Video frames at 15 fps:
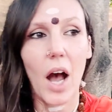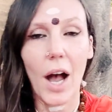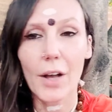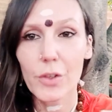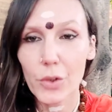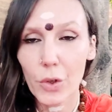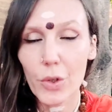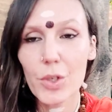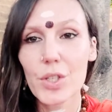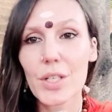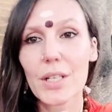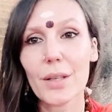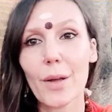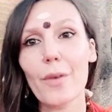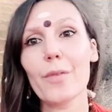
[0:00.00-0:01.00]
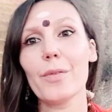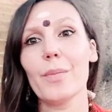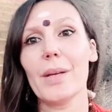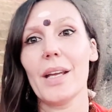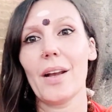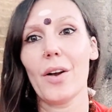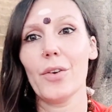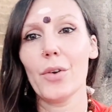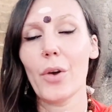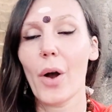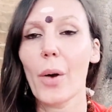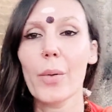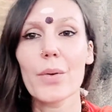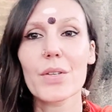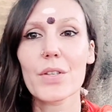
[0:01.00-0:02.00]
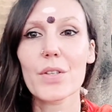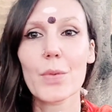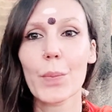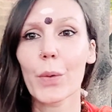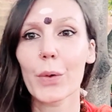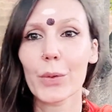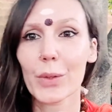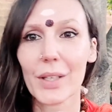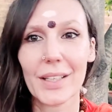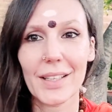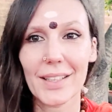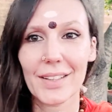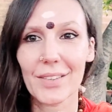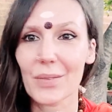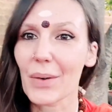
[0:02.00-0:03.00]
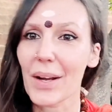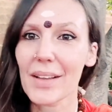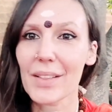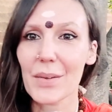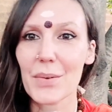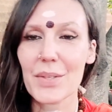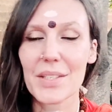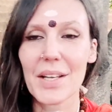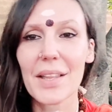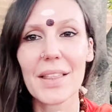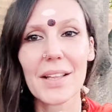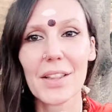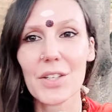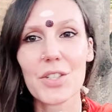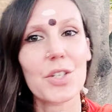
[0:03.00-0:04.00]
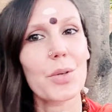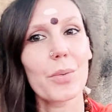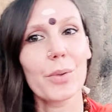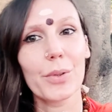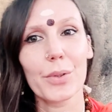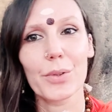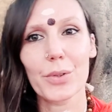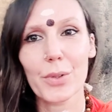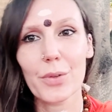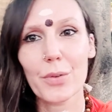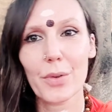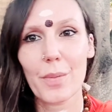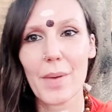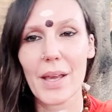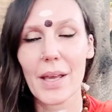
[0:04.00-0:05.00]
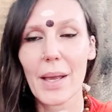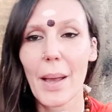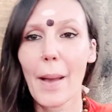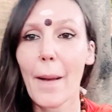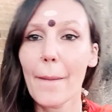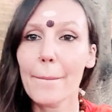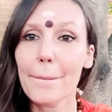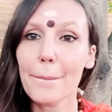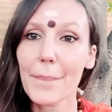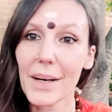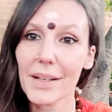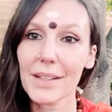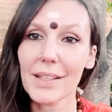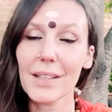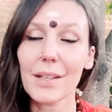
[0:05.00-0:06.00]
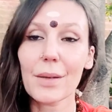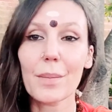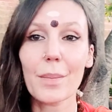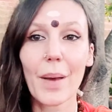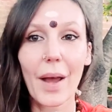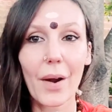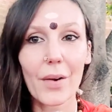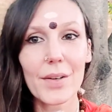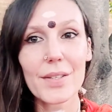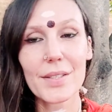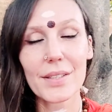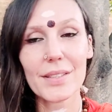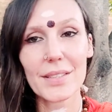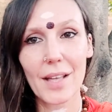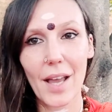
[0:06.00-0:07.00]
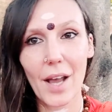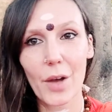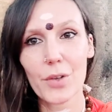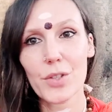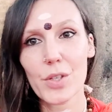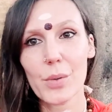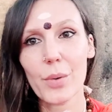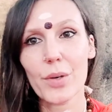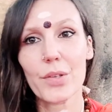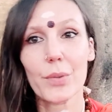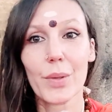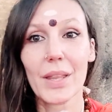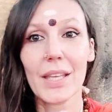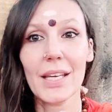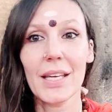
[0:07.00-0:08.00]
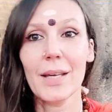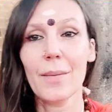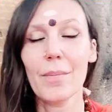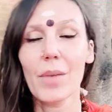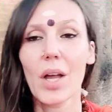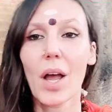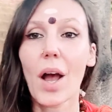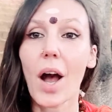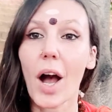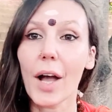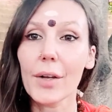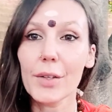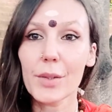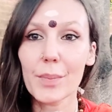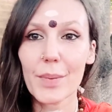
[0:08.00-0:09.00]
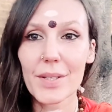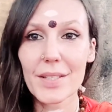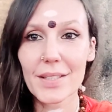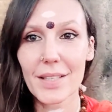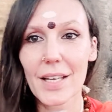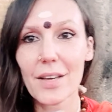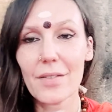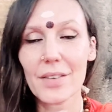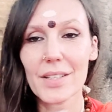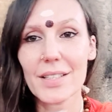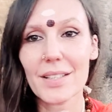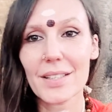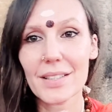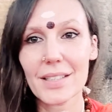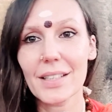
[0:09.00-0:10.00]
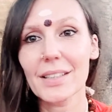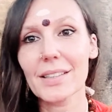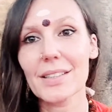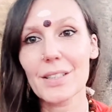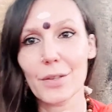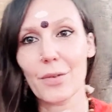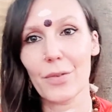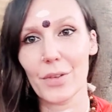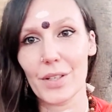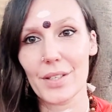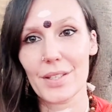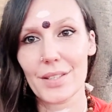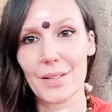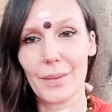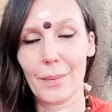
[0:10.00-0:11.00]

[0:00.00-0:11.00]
I know she loved me. I know I was a spoiled kid, right? There was nothing that she wouldn't do for me. But in comparison to how she was with him, I could perceive a distinct difference.